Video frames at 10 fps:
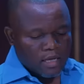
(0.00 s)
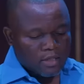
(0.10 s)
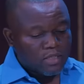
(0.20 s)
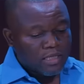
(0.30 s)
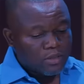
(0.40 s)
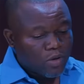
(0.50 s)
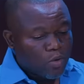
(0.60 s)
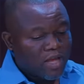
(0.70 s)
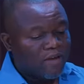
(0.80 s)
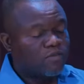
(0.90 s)
You see, that's why
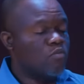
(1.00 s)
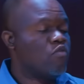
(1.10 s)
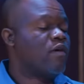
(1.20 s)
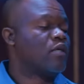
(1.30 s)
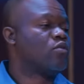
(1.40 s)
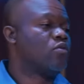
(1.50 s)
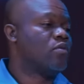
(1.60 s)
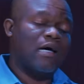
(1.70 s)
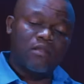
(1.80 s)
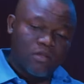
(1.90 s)
we have to move her to
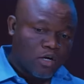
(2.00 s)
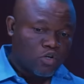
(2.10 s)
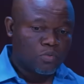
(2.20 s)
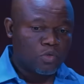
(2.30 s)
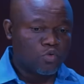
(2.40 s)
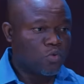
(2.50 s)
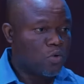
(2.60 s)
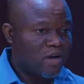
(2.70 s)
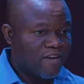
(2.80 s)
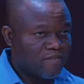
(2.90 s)
another hospital
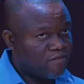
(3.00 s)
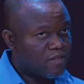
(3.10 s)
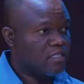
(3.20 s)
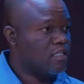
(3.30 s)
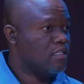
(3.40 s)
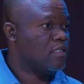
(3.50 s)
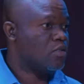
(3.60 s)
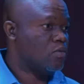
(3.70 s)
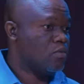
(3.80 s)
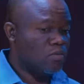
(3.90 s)
where we have the
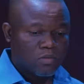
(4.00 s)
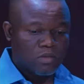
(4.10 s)
facilities to